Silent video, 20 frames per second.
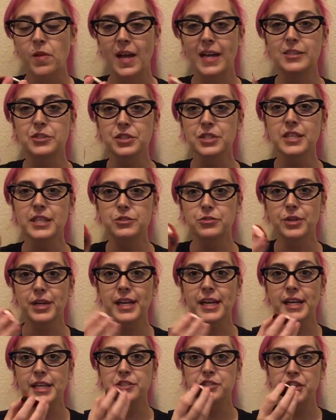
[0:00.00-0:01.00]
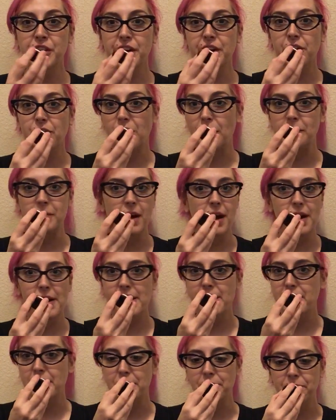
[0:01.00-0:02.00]
It's just like drinking a Cherry Coke. I'm not
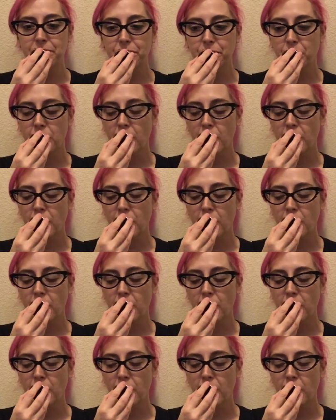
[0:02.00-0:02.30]
kidding.